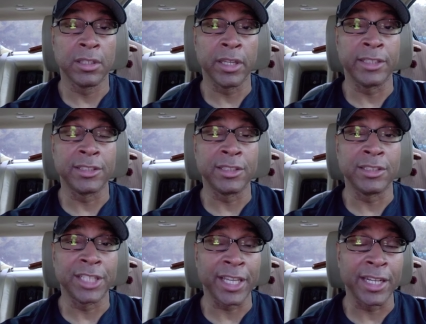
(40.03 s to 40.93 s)
It's the
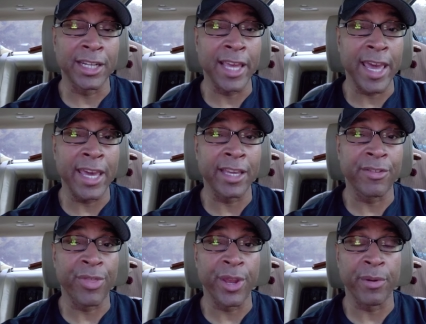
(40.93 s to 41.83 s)
chicken and the egg
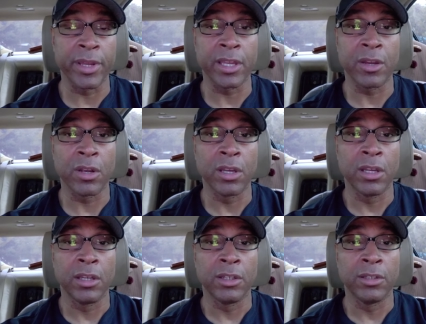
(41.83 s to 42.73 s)
theory.
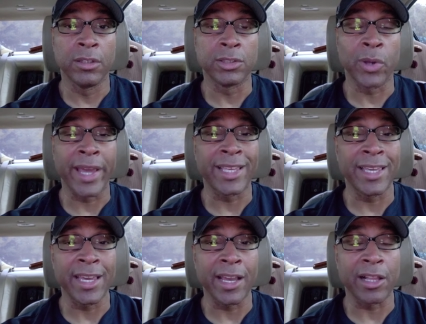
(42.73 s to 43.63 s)
So I
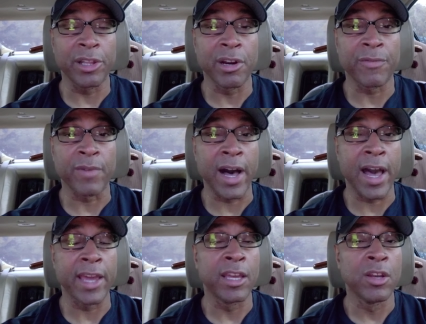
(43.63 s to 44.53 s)
can't
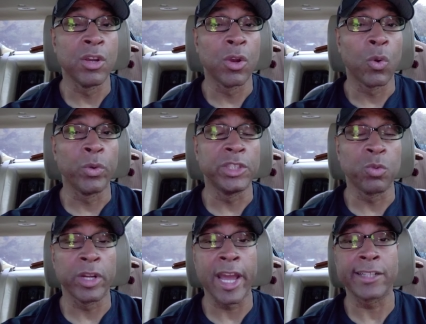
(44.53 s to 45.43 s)
clarify which
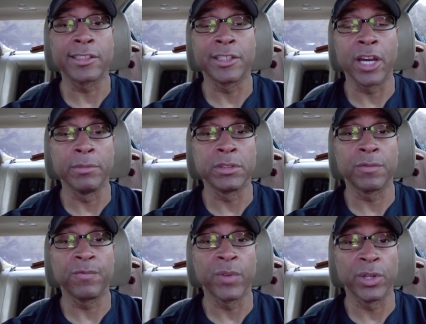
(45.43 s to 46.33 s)
one actually comes
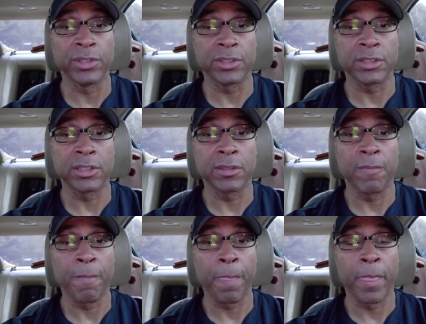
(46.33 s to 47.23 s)
first.
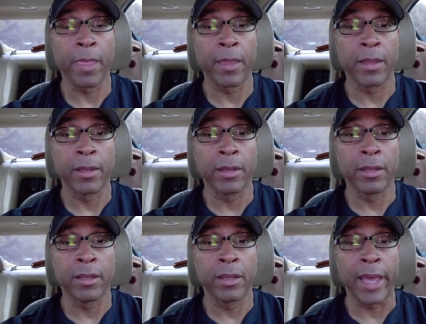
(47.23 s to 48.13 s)

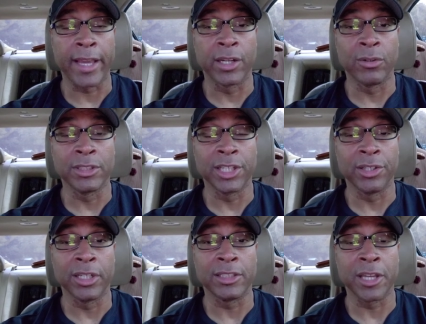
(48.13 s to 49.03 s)
I can only tell
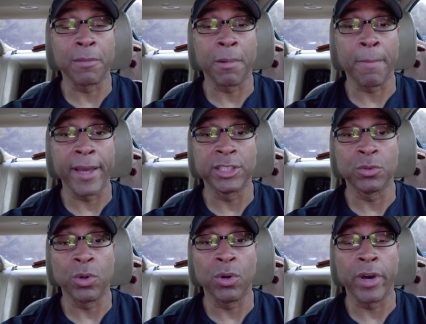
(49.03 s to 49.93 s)
you that they are
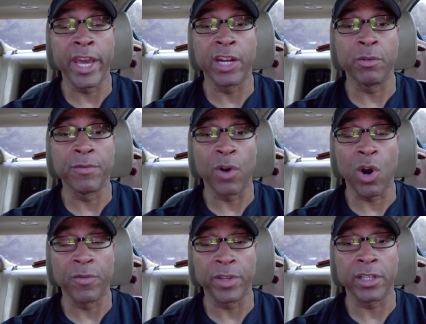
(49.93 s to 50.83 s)
perpetual and
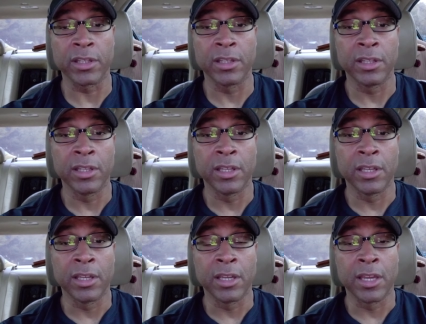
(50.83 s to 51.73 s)
revolving
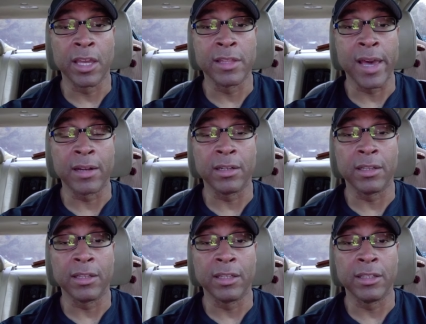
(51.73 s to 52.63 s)
and that
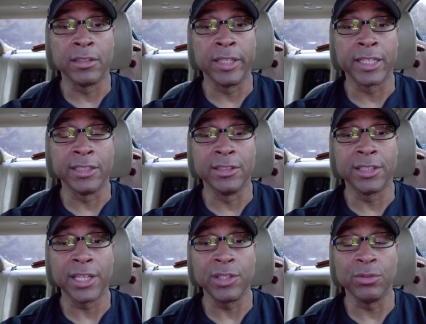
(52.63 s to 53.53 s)
they
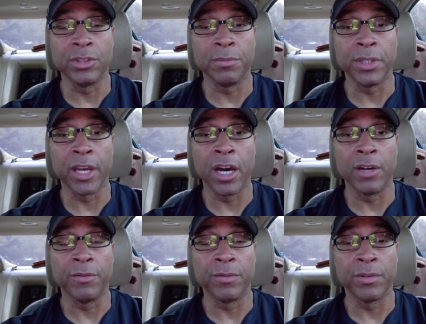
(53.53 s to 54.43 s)
continue to be
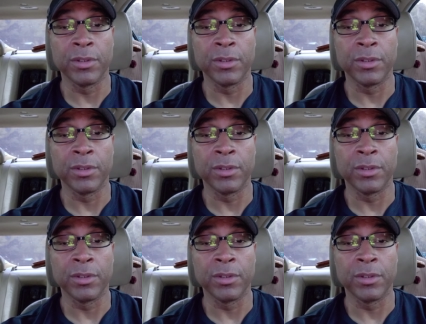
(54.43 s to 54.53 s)
of